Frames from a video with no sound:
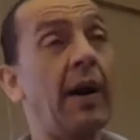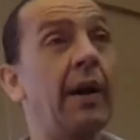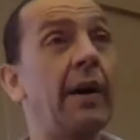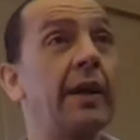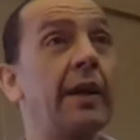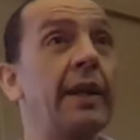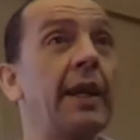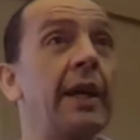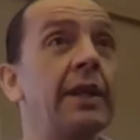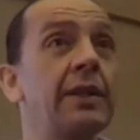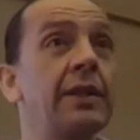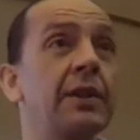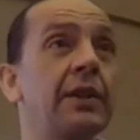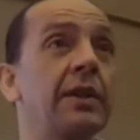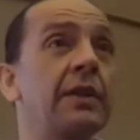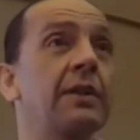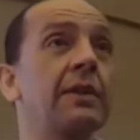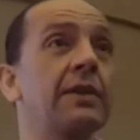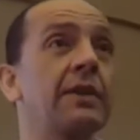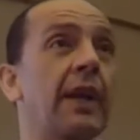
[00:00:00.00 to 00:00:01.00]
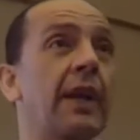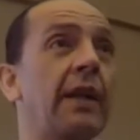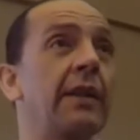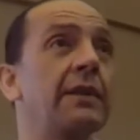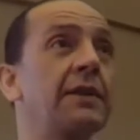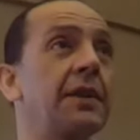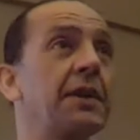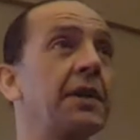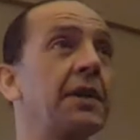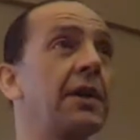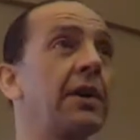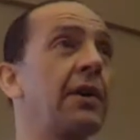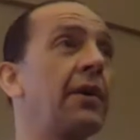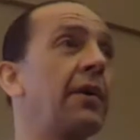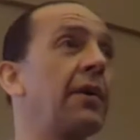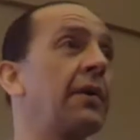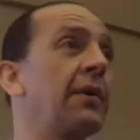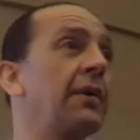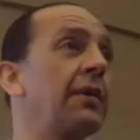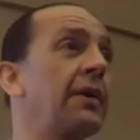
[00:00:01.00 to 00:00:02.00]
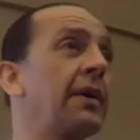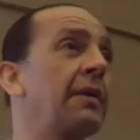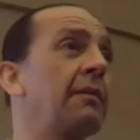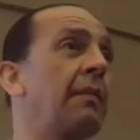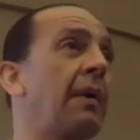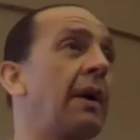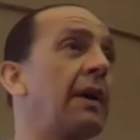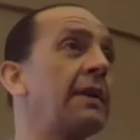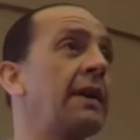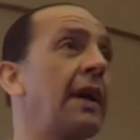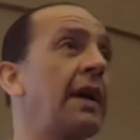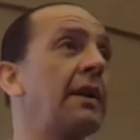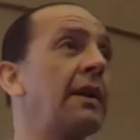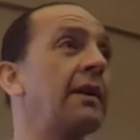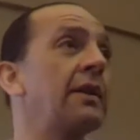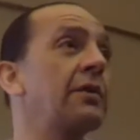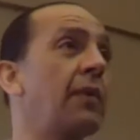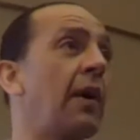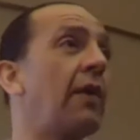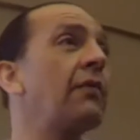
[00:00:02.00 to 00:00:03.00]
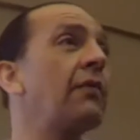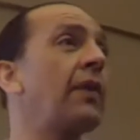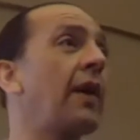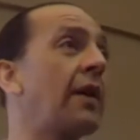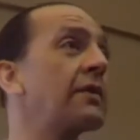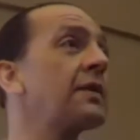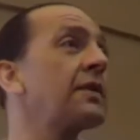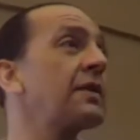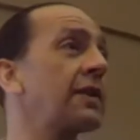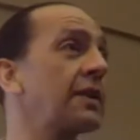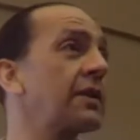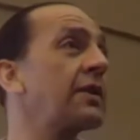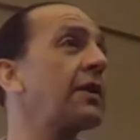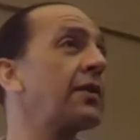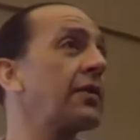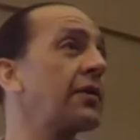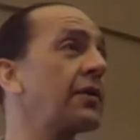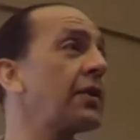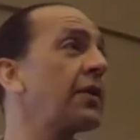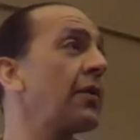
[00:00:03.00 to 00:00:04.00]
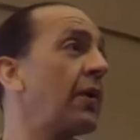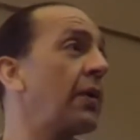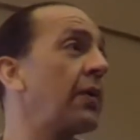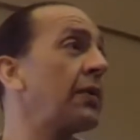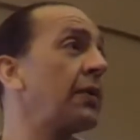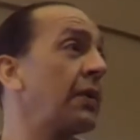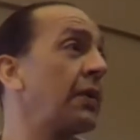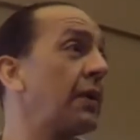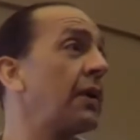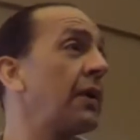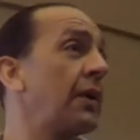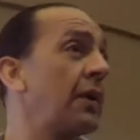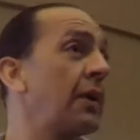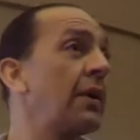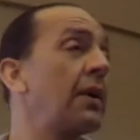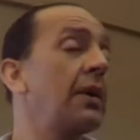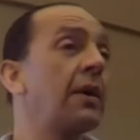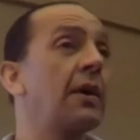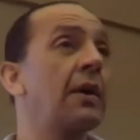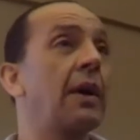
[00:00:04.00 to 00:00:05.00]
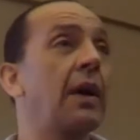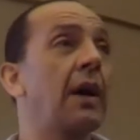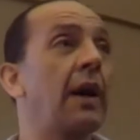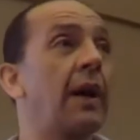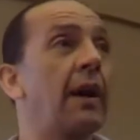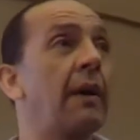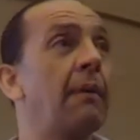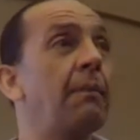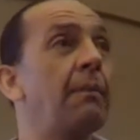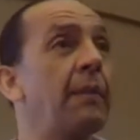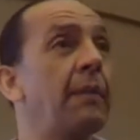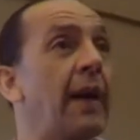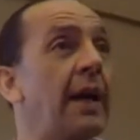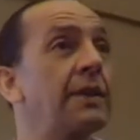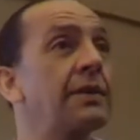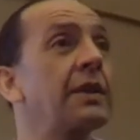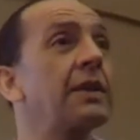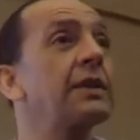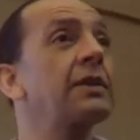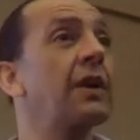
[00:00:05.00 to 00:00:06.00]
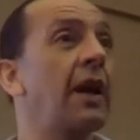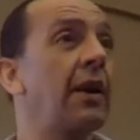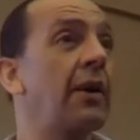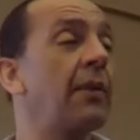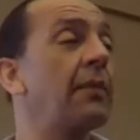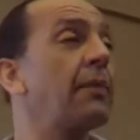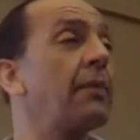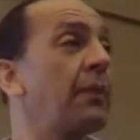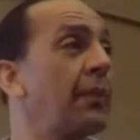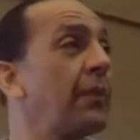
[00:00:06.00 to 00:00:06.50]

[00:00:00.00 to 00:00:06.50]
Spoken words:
an ancient skeleton here in Montana, 12,600-year-old Anzu child.